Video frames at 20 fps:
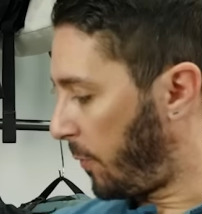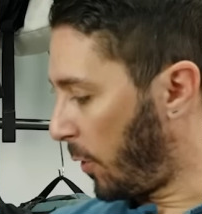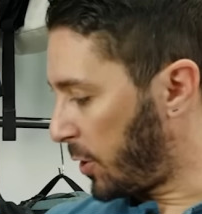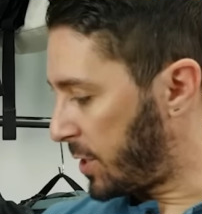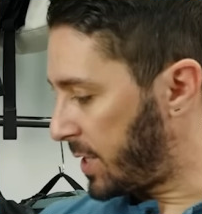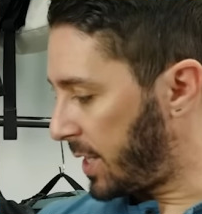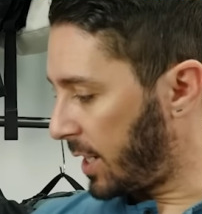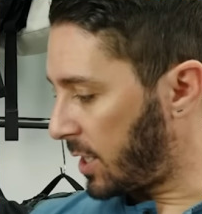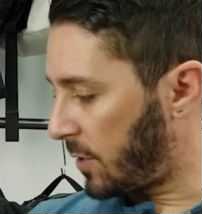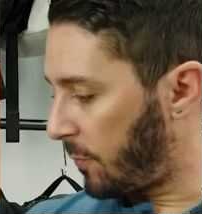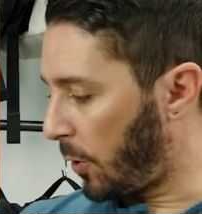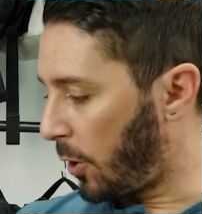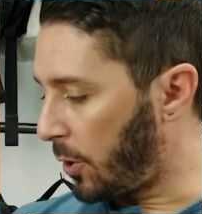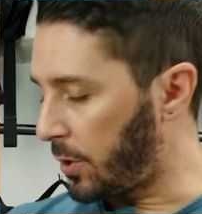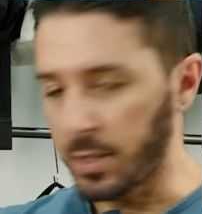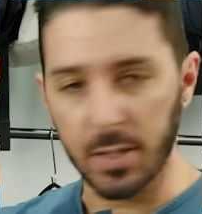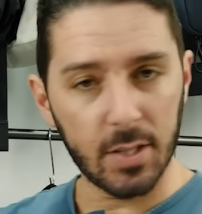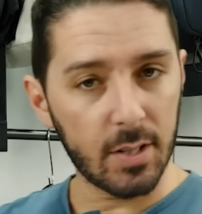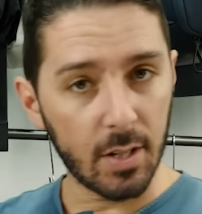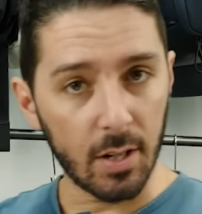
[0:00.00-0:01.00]
first things
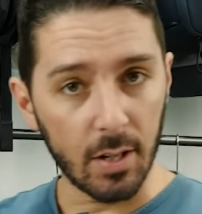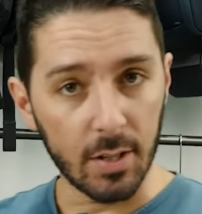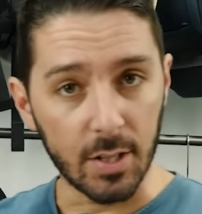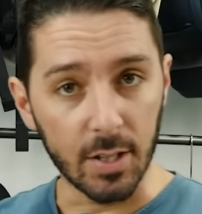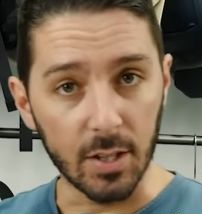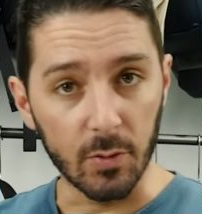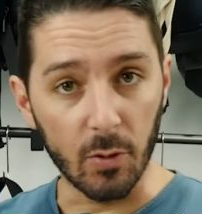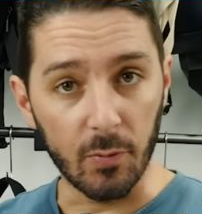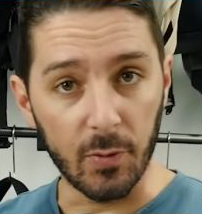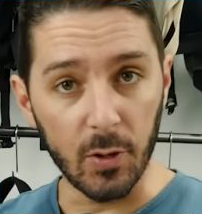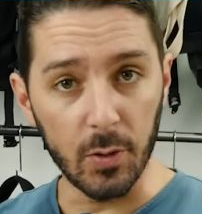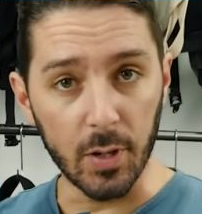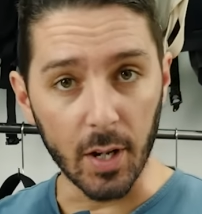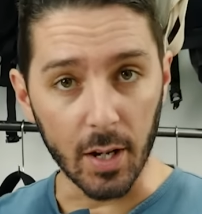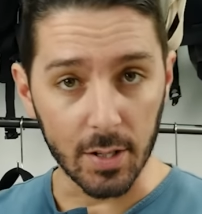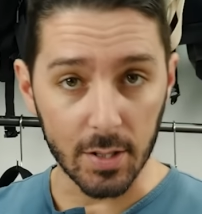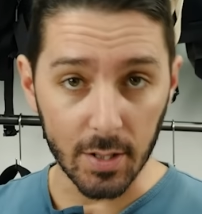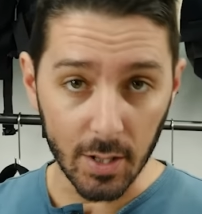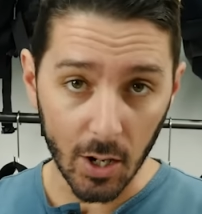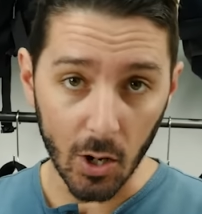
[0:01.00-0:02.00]
first, to the review
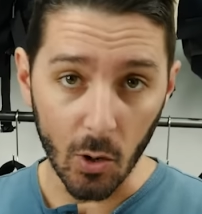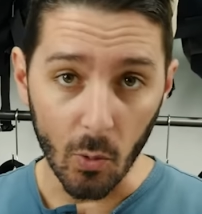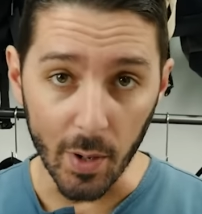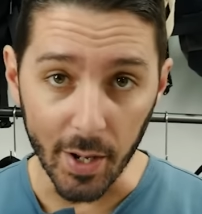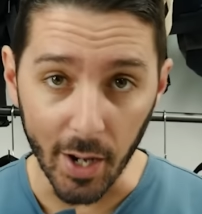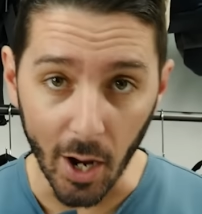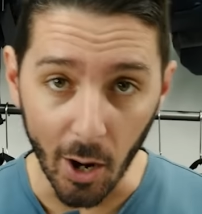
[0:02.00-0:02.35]
desk we